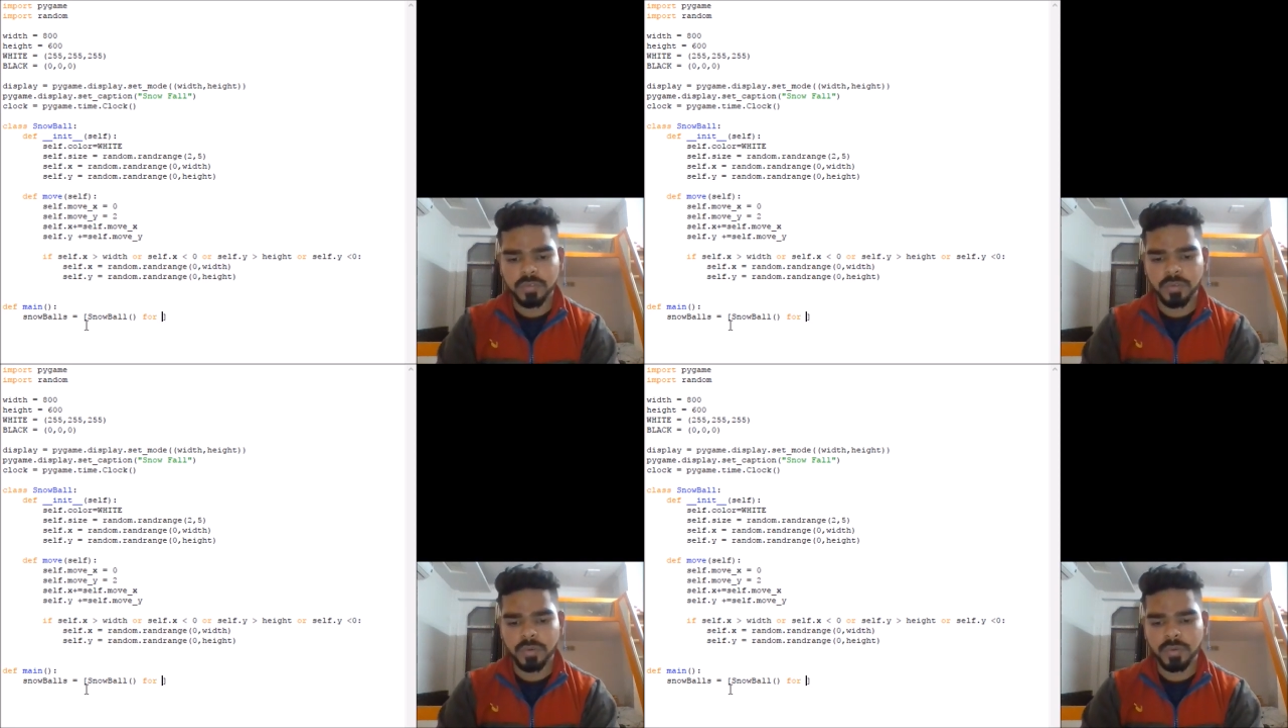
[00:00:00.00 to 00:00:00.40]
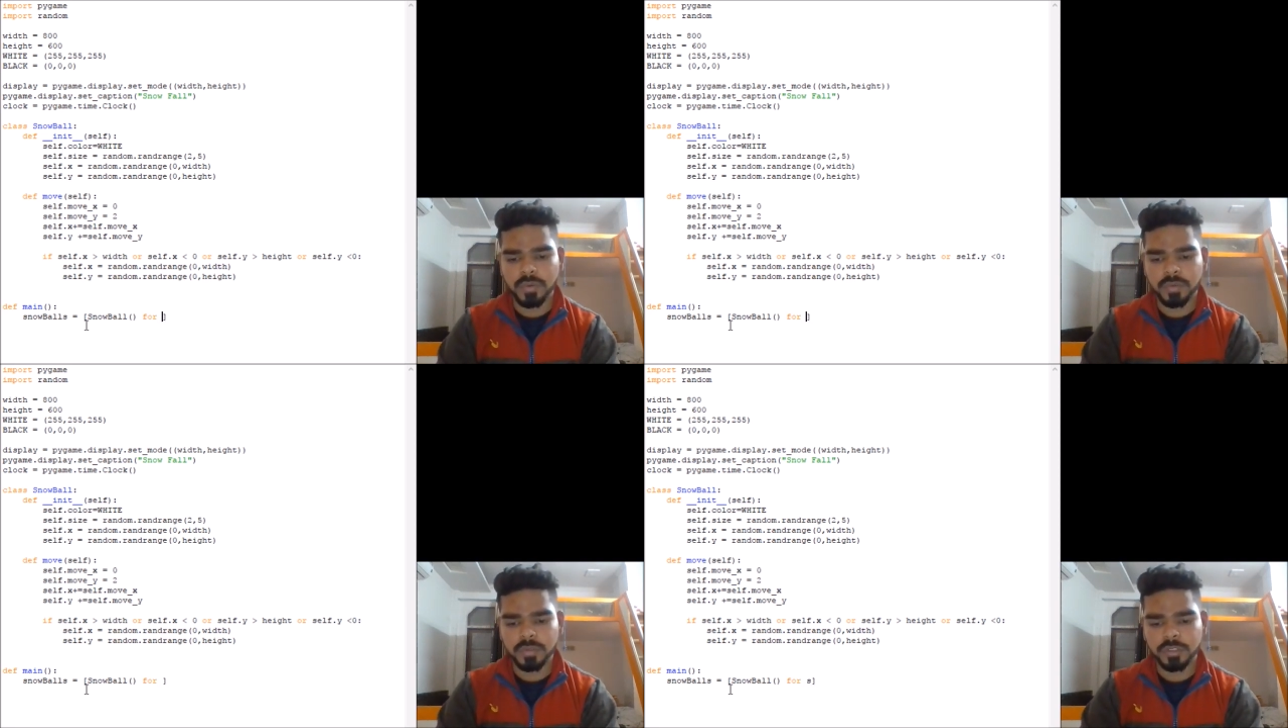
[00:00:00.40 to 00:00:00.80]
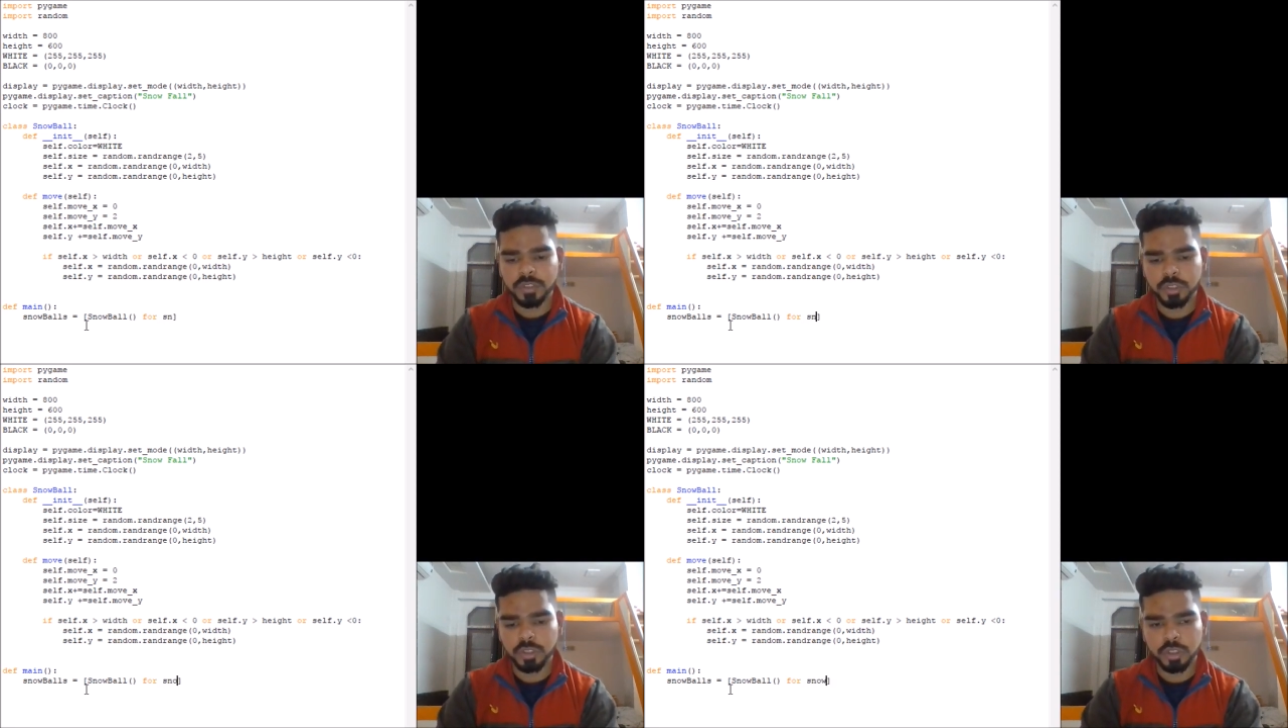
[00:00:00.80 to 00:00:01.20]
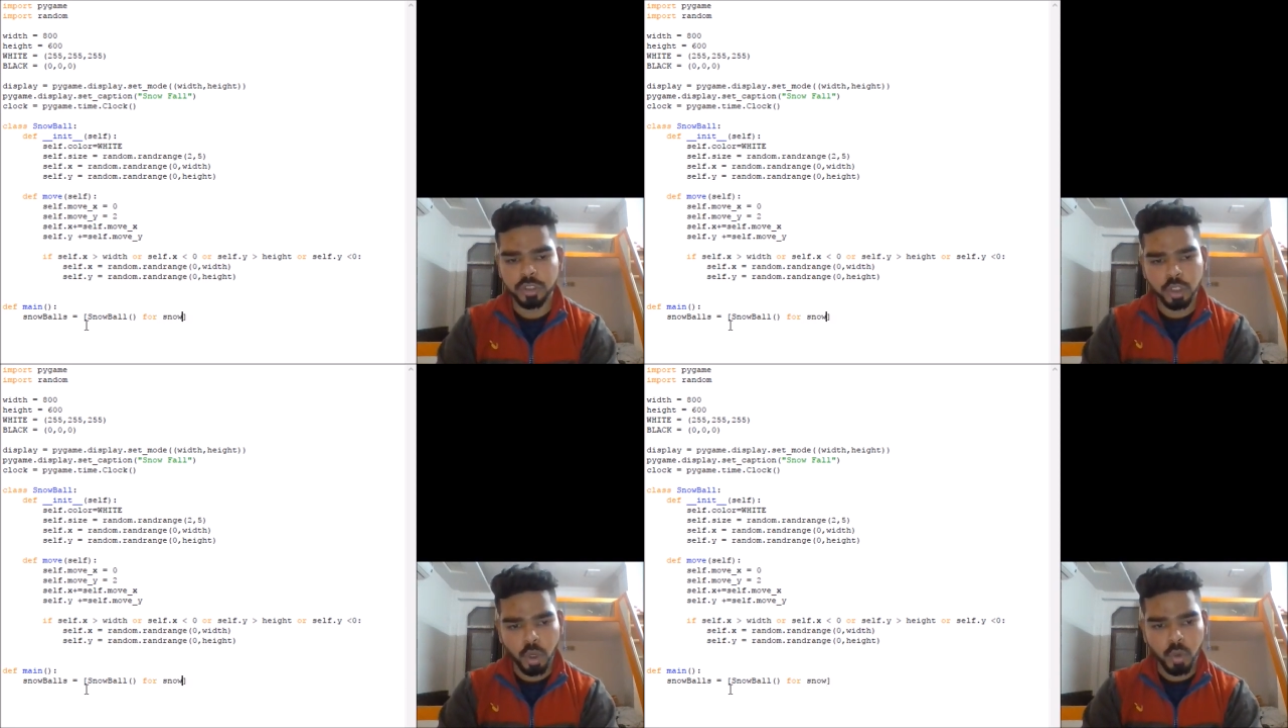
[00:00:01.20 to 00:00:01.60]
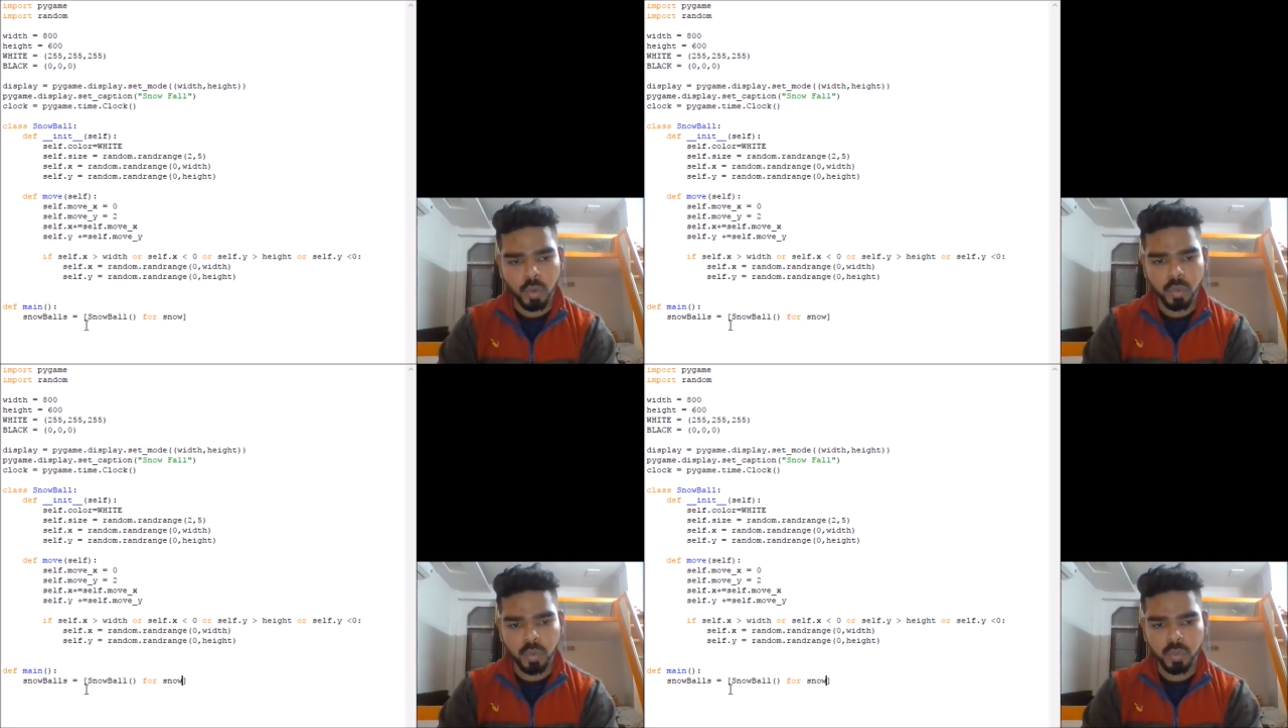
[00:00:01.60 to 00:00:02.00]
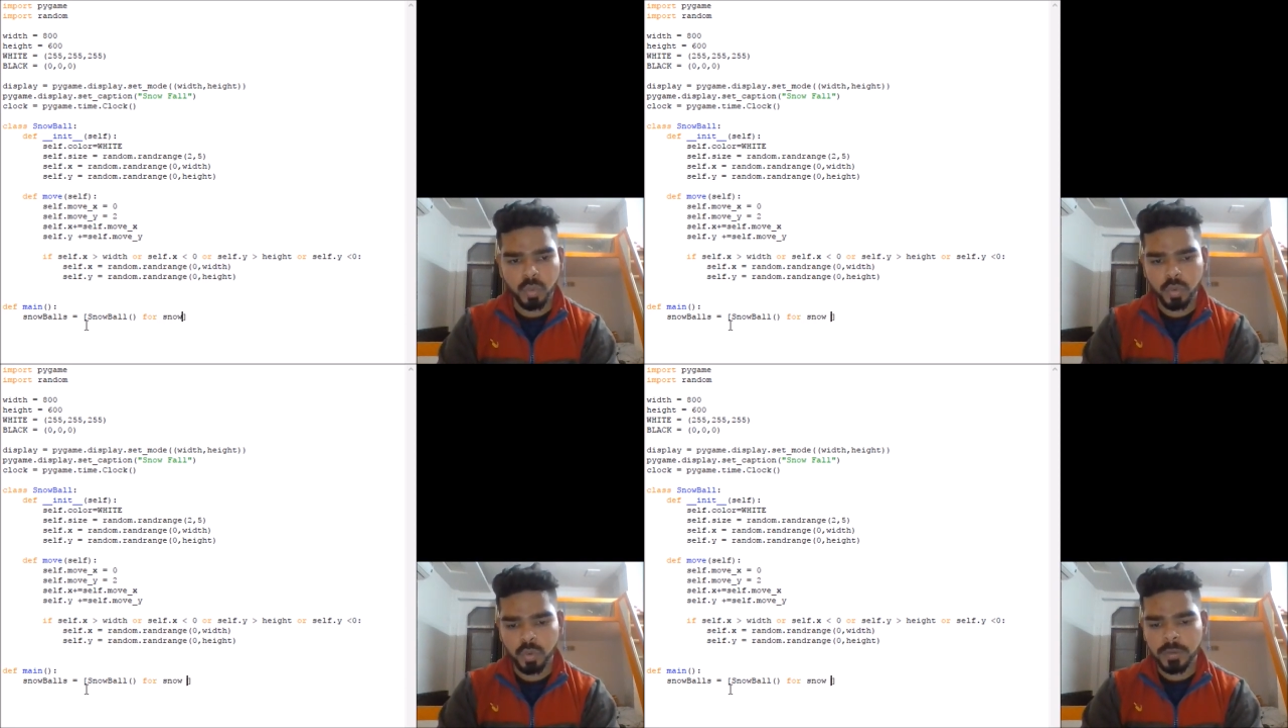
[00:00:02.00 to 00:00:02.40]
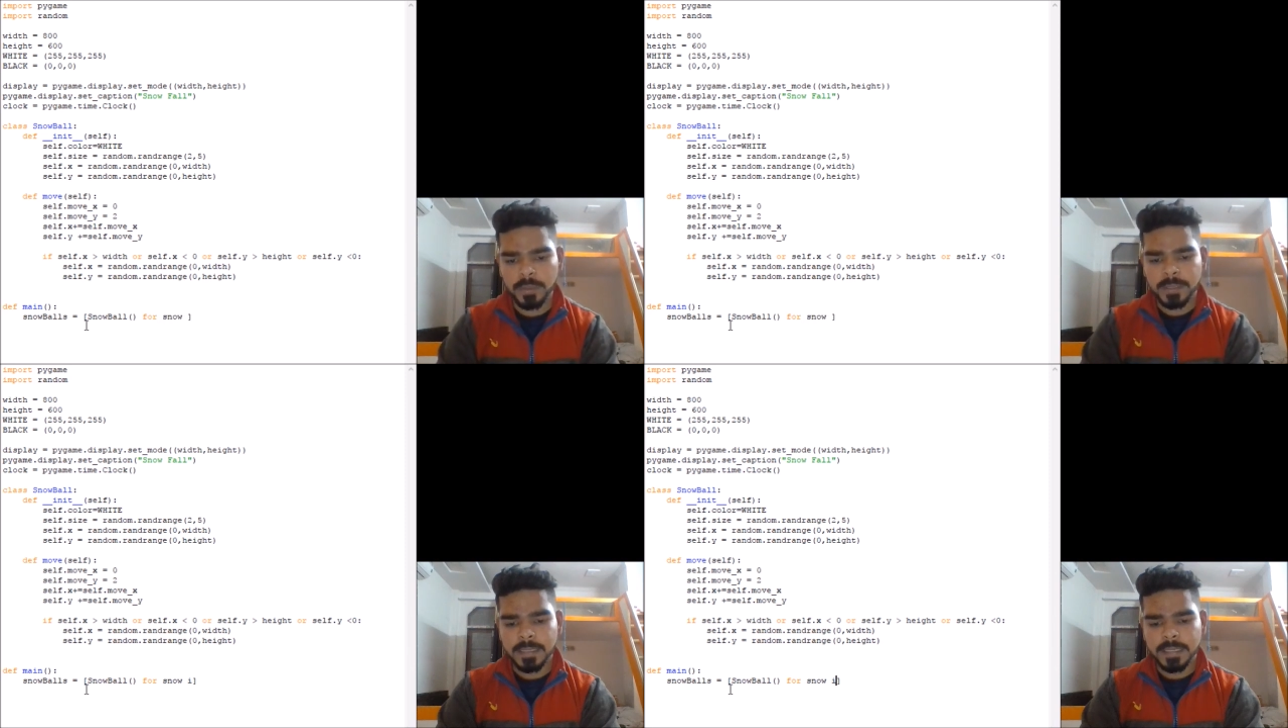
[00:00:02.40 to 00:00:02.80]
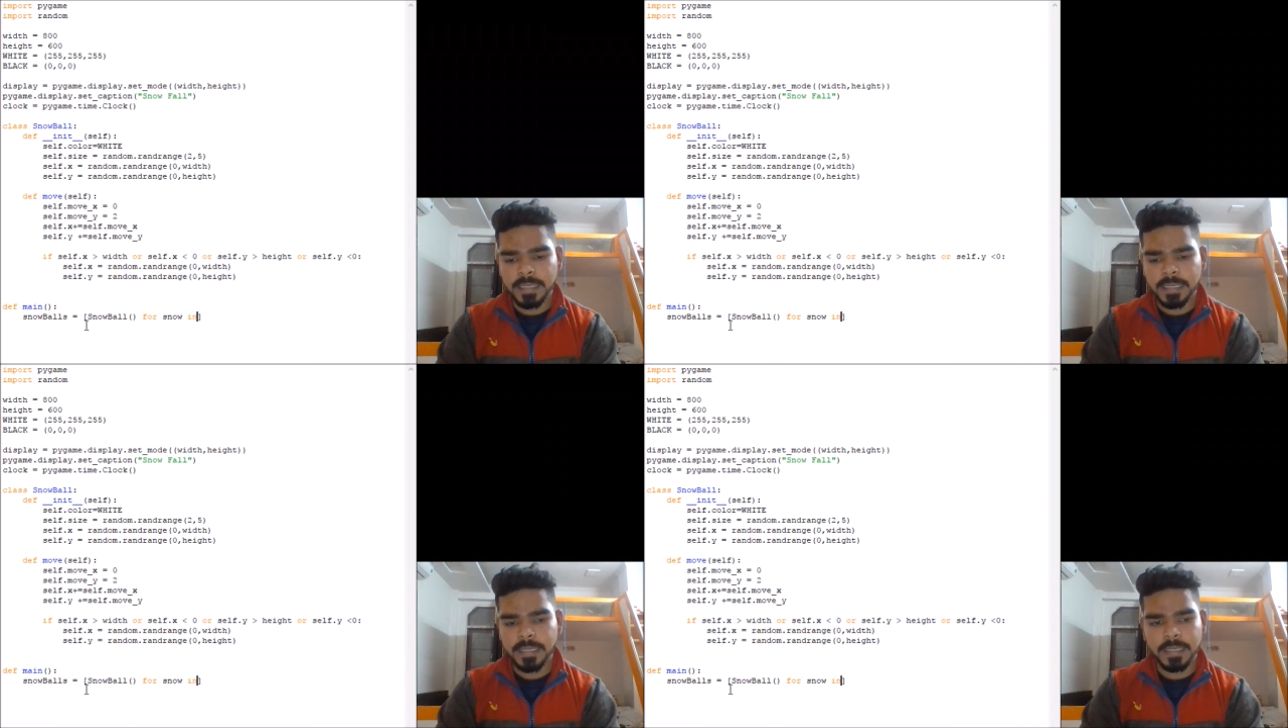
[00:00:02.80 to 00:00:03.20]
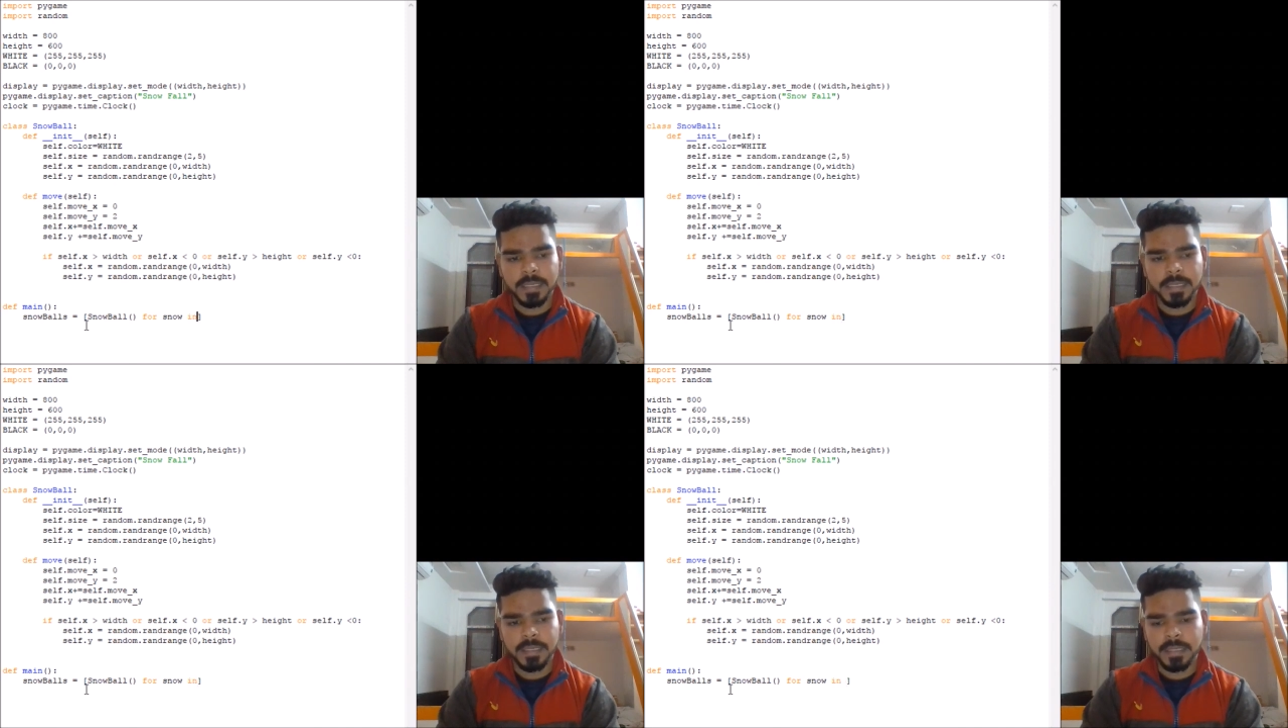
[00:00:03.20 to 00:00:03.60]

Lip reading: for snow in